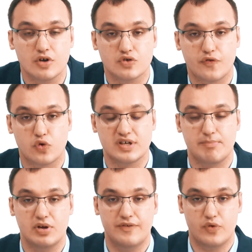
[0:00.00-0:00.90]
So for
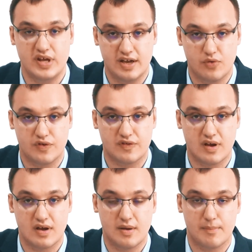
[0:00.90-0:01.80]
example, if we increase
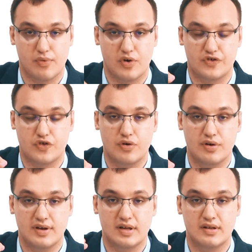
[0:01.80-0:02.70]
the
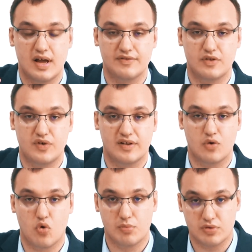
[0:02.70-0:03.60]
pressure, then the
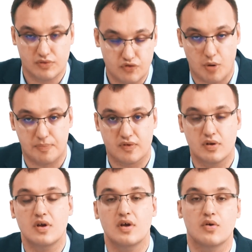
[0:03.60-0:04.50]
antidiuretic hormone drops.
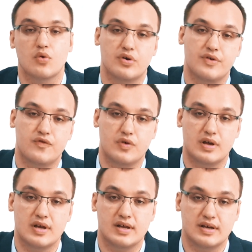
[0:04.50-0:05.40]
Or if
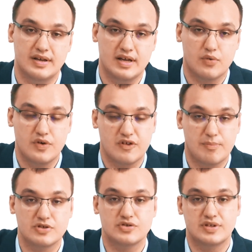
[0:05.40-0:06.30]
we decrease the
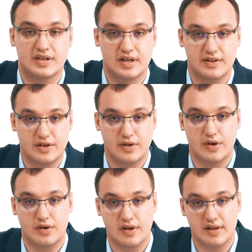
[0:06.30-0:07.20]
pressure, then the anti
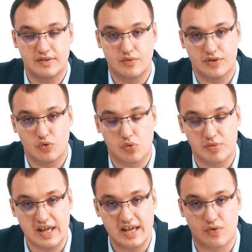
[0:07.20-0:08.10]
antidiuretic
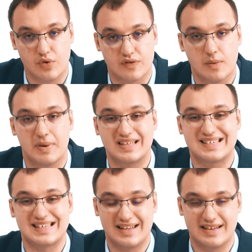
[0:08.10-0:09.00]
hormone increase. But
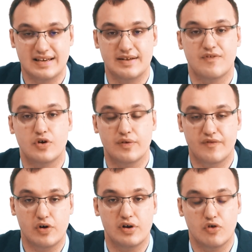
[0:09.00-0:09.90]
suddenly, very,
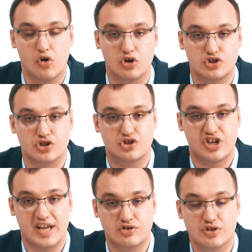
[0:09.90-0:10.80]
very large
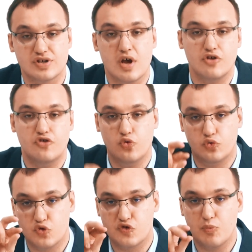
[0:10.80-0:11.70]
changes due
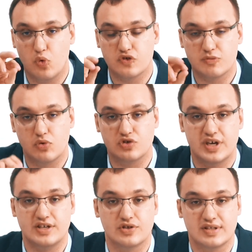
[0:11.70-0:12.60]
to small, small
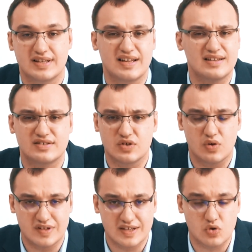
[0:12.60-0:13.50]
changes. And that's,
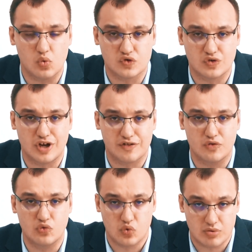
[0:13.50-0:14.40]
that's also
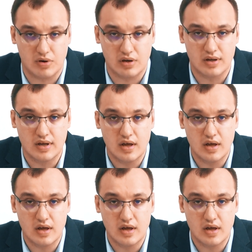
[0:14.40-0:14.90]
not normal.